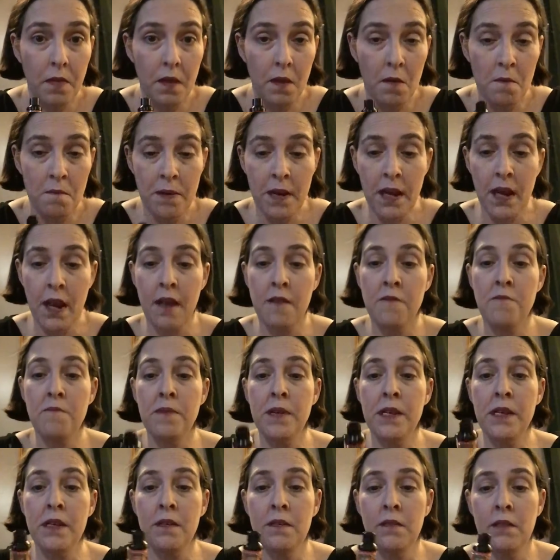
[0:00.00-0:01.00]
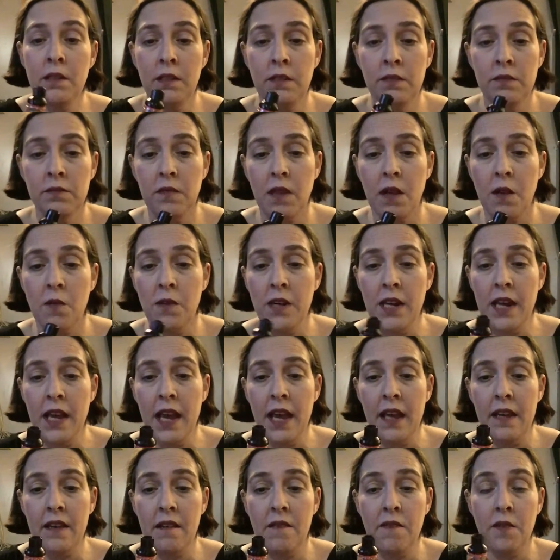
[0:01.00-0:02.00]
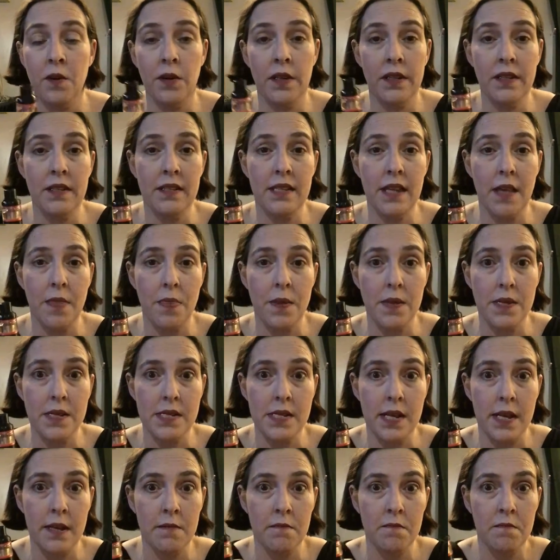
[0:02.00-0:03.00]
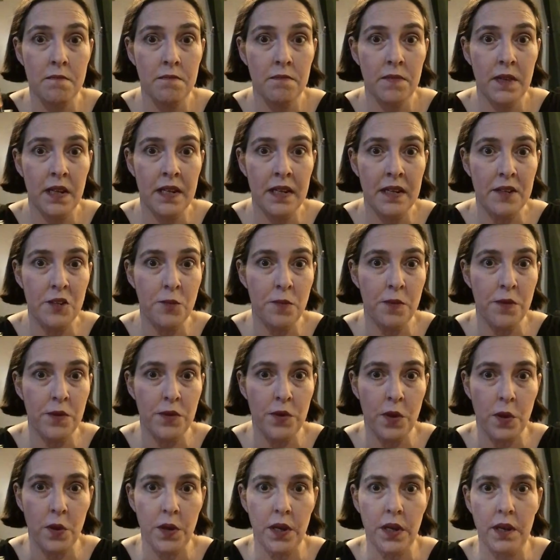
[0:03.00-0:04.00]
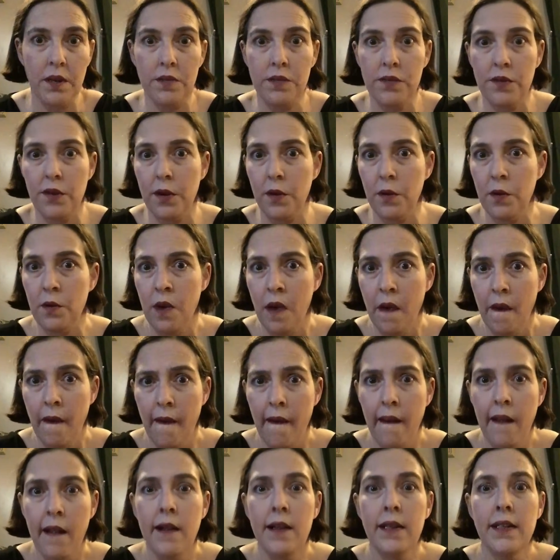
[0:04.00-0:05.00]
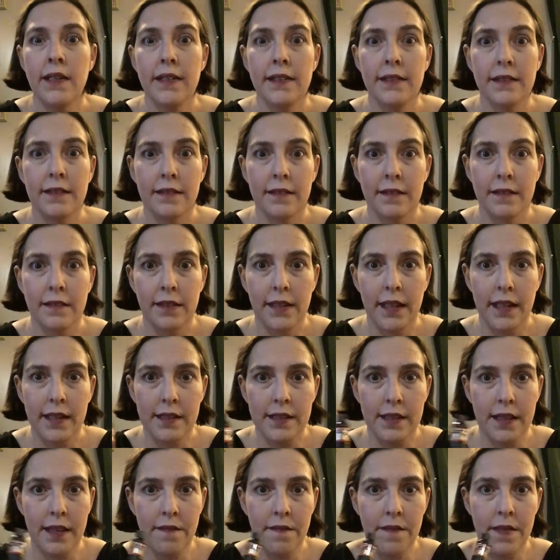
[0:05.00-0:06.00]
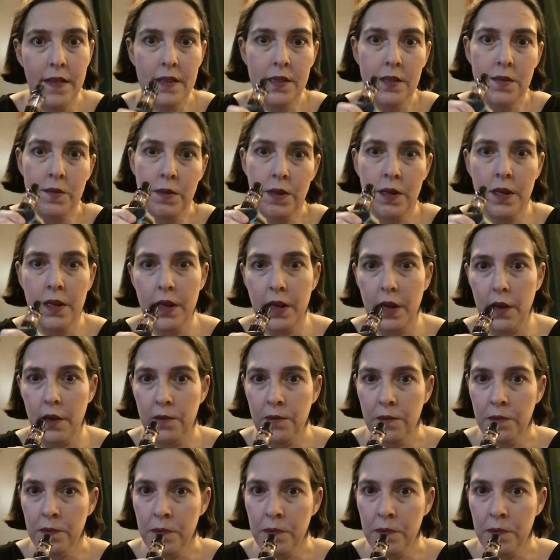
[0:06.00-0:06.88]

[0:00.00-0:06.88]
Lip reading: But I went ahead and I've already set this up, and it's been soaking, so let's give this one a go.